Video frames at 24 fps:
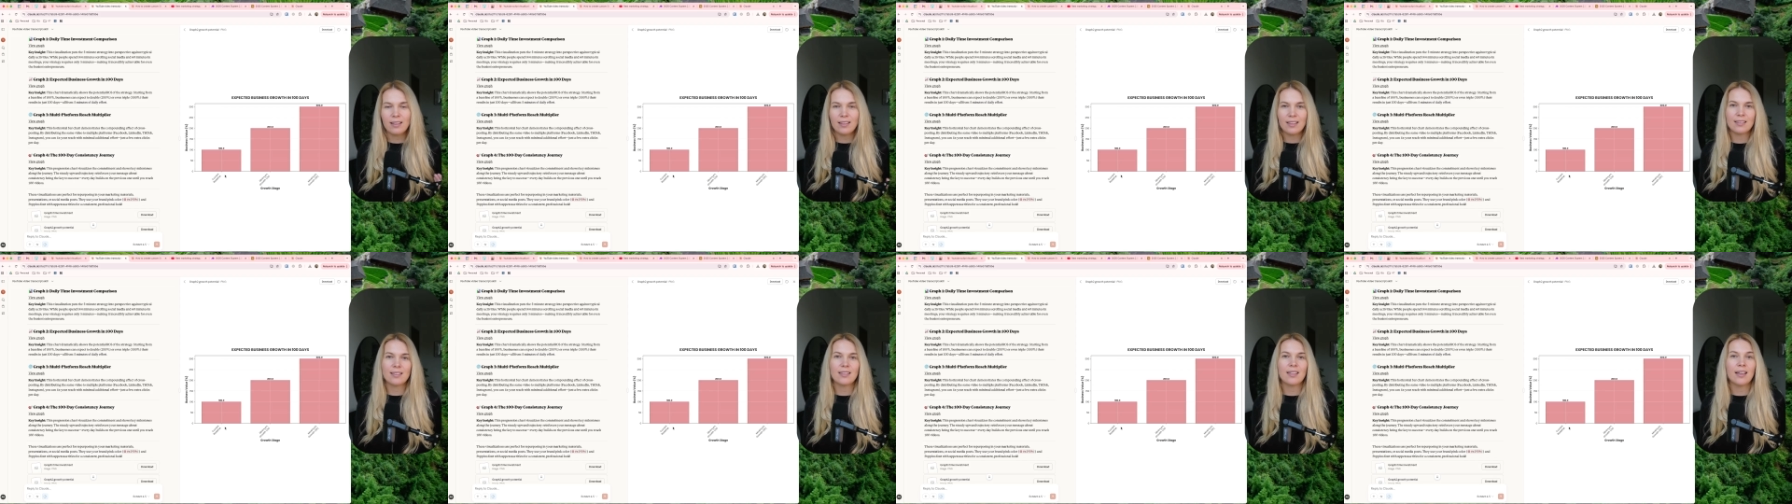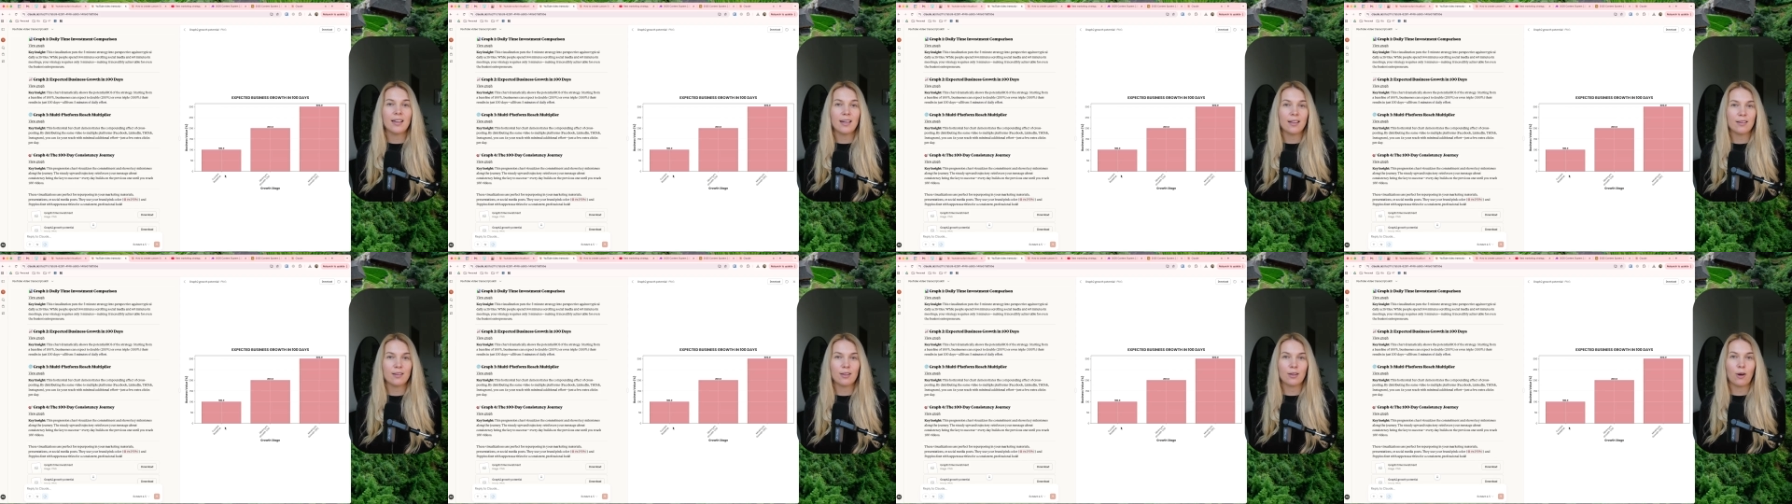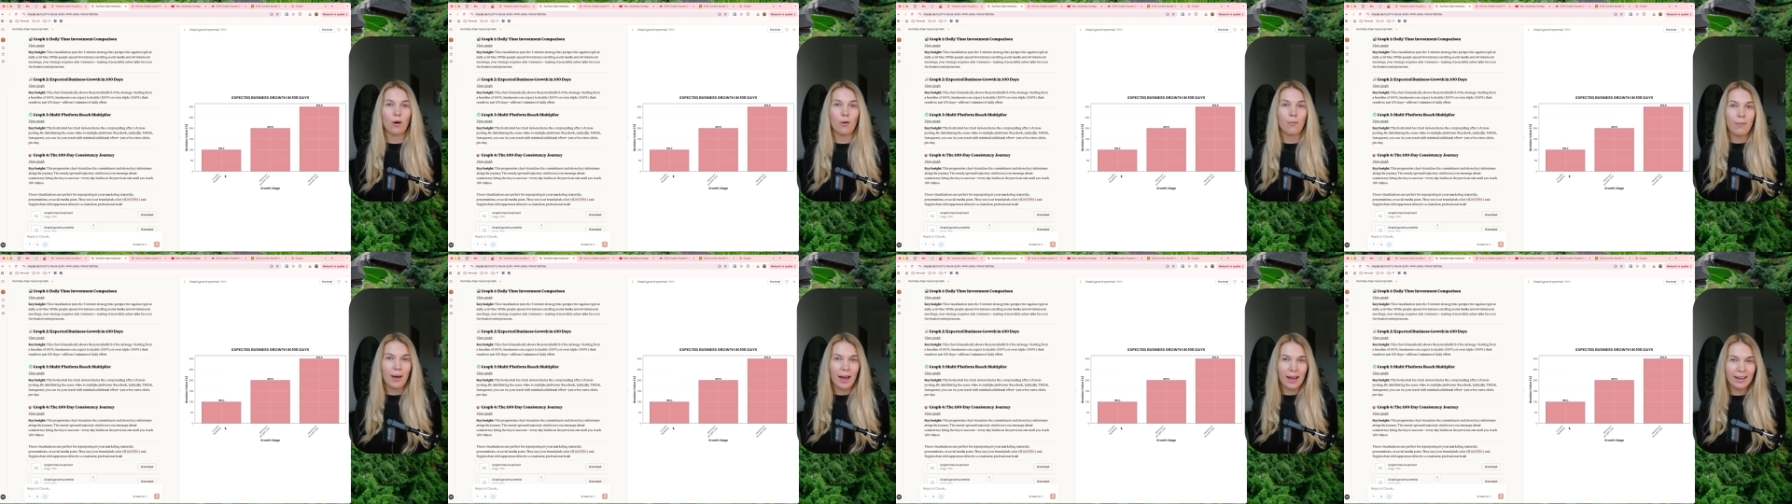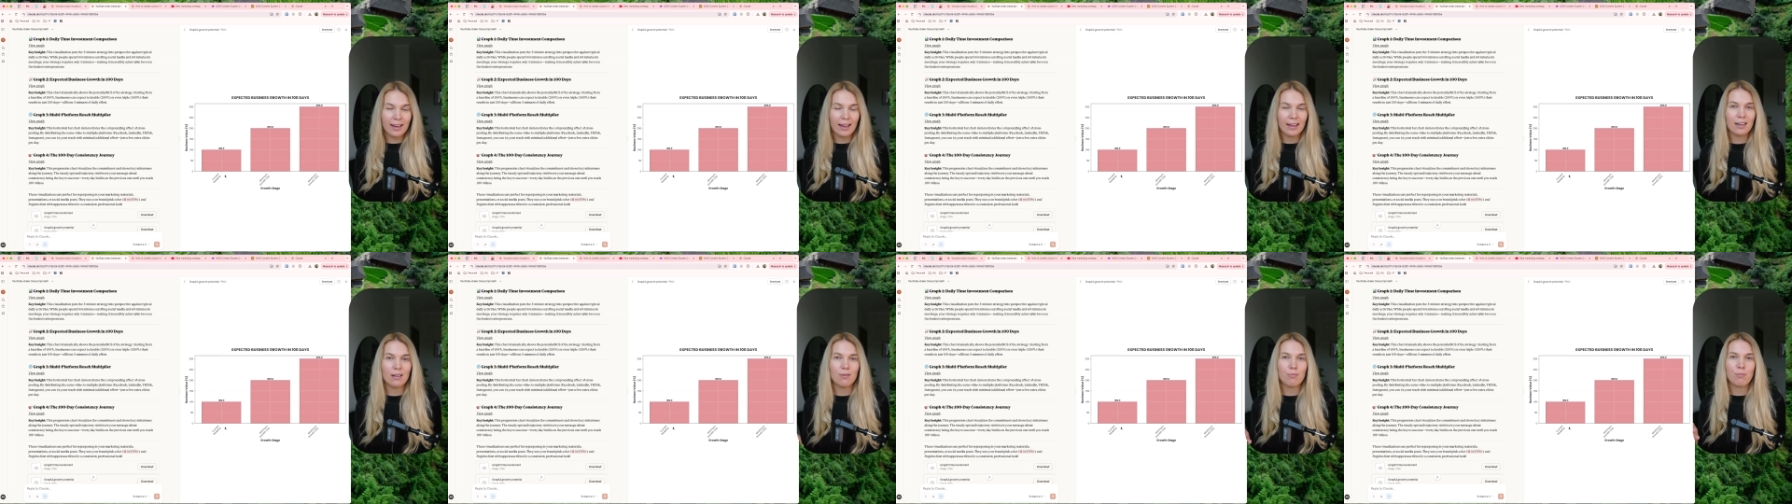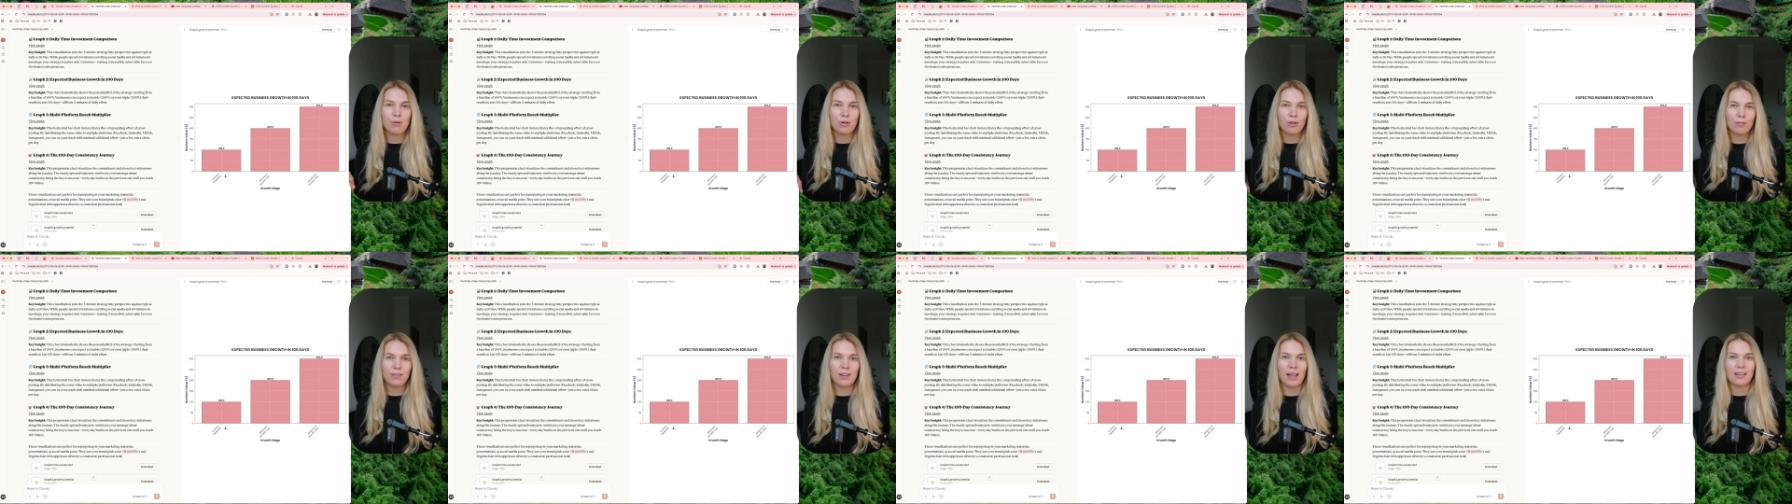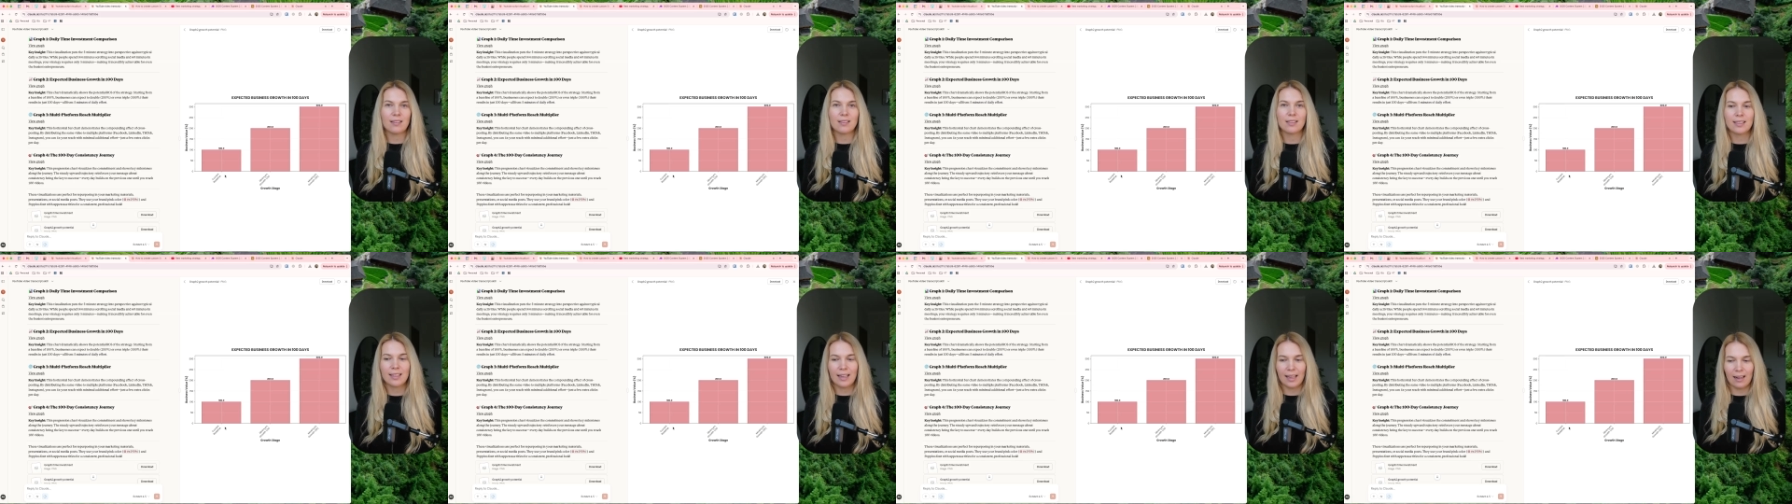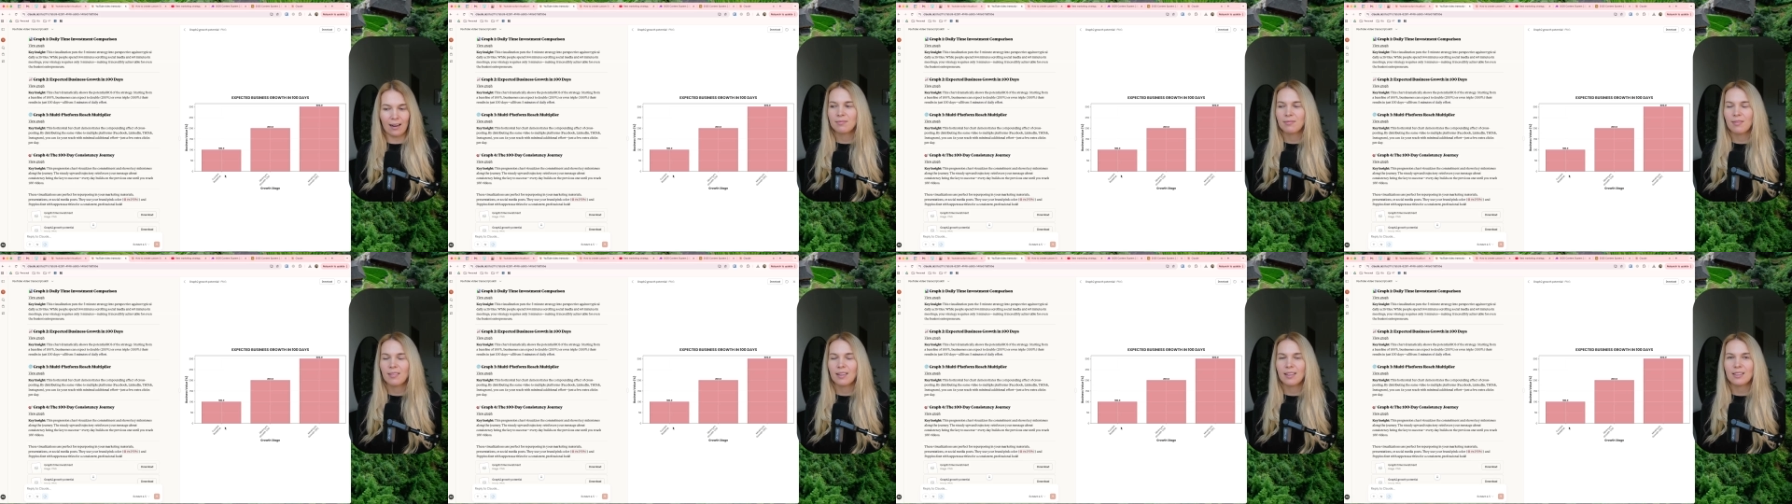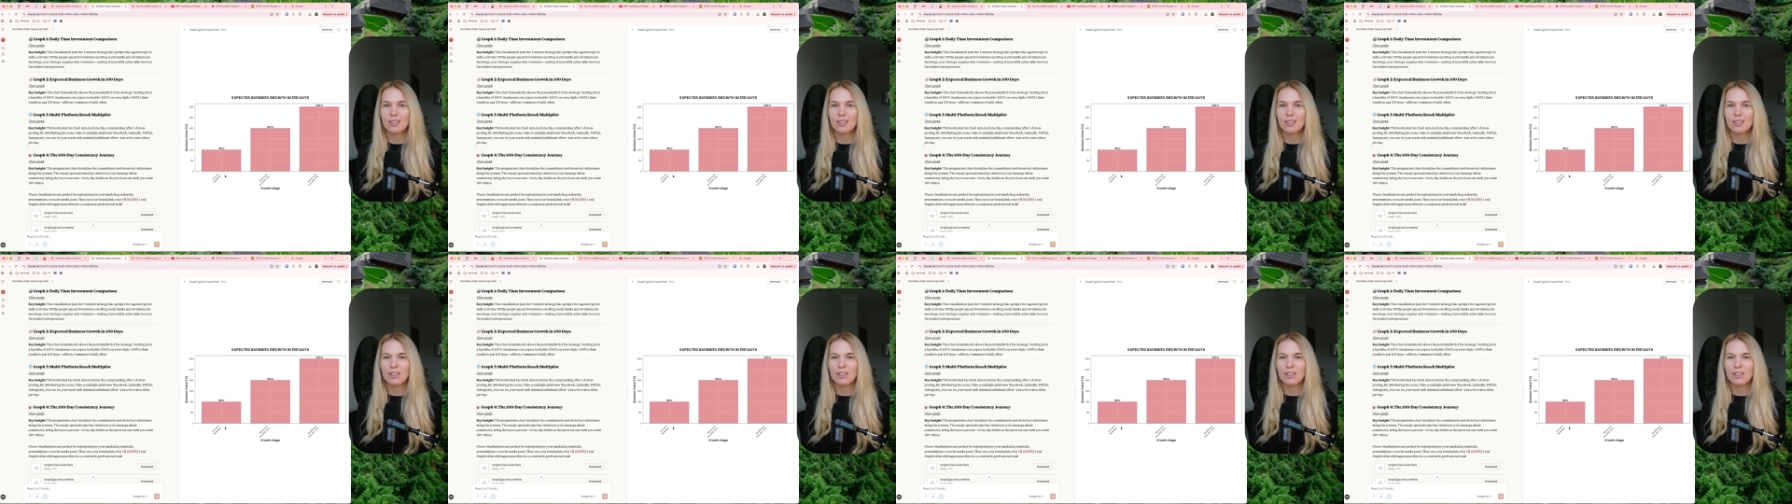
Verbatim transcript: decided to go back and improve that skill.